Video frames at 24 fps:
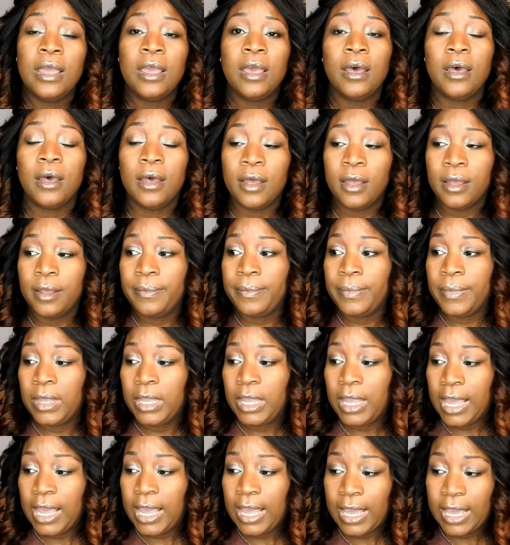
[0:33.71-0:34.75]
and
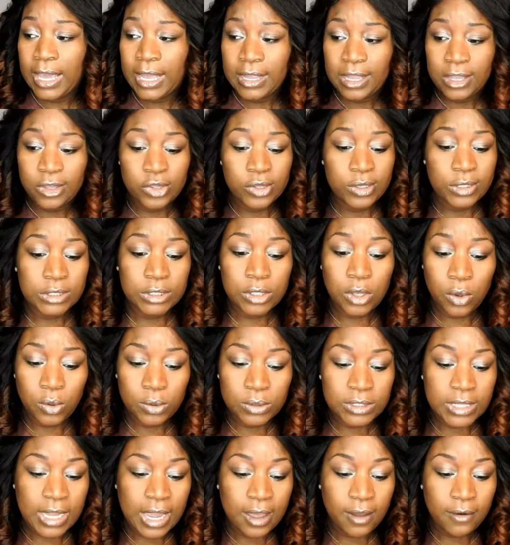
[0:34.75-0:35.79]
it just
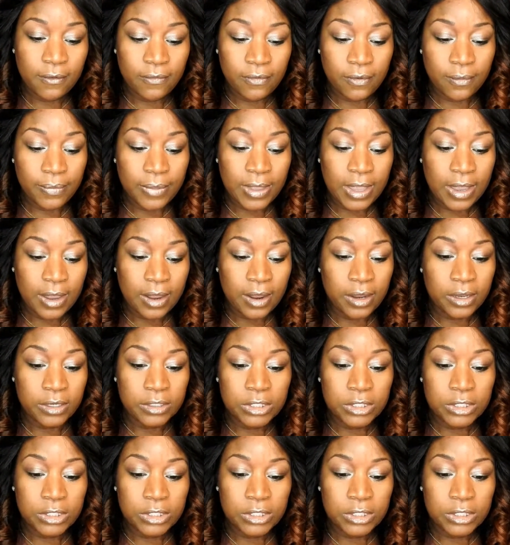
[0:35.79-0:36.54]
goes down from there.